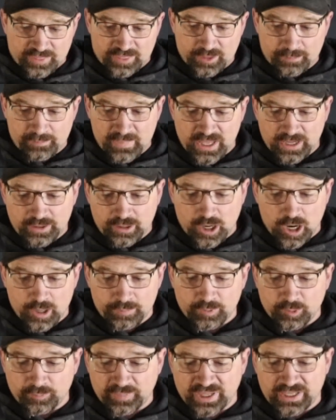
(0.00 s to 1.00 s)
the
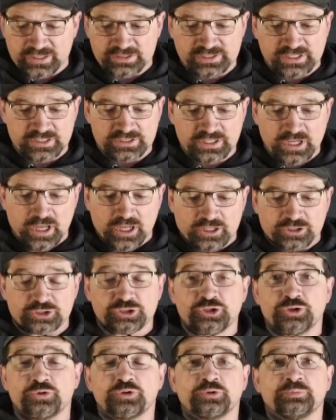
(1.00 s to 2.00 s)
metacarpal bases
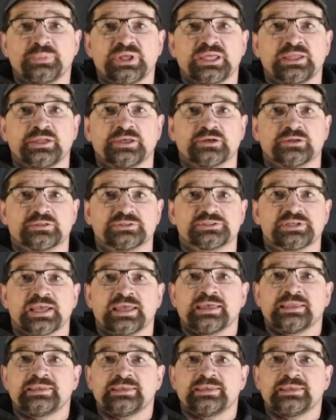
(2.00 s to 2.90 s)
to the medials